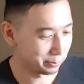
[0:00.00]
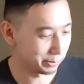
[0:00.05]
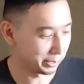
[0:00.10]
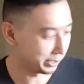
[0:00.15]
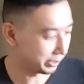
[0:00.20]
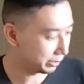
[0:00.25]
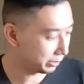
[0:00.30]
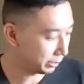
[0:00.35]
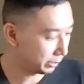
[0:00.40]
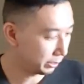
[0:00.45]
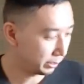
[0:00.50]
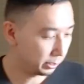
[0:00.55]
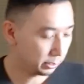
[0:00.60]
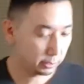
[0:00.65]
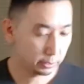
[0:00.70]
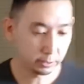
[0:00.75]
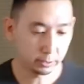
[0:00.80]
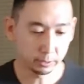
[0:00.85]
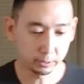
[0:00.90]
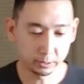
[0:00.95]
But,
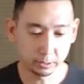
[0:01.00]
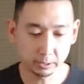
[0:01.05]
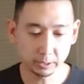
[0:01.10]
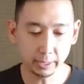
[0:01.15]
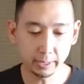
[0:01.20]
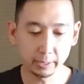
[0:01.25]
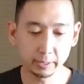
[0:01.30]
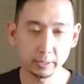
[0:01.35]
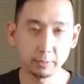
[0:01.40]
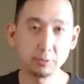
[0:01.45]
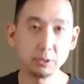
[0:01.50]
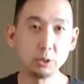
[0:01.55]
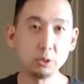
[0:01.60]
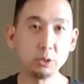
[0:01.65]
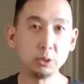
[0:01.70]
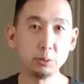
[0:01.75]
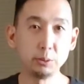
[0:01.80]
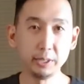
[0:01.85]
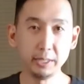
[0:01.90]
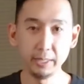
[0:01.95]
you know, this kind of gives you
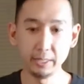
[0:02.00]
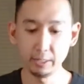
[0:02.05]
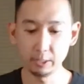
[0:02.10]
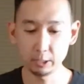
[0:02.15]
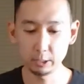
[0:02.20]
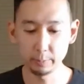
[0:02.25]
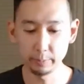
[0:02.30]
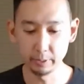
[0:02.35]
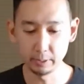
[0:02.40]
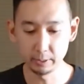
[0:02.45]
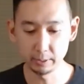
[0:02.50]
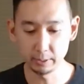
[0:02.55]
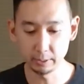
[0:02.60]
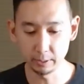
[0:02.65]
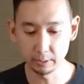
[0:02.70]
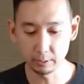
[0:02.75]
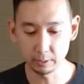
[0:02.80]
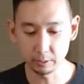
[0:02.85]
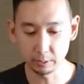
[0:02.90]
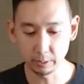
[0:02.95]
2 eating
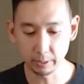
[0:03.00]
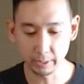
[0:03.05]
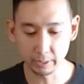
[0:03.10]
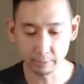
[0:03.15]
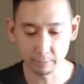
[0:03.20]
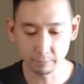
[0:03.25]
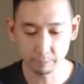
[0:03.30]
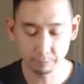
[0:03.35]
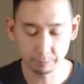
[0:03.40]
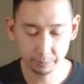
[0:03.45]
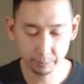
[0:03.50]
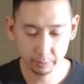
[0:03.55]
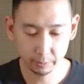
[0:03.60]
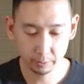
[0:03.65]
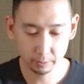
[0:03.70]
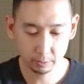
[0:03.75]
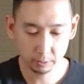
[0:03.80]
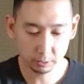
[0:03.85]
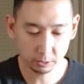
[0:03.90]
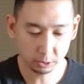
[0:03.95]
experiences. You have
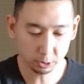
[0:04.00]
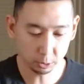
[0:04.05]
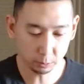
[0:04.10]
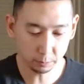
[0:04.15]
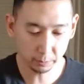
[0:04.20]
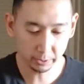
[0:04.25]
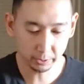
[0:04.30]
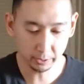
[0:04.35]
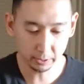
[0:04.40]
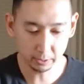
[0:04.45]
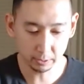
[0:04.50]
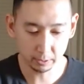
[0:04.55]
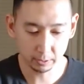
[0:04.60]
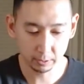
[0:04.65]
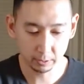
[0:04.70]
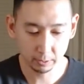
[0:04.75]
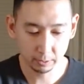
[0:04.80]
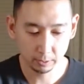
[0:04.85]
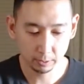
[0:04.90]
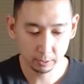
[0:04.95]
soup
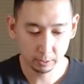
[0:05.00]
here.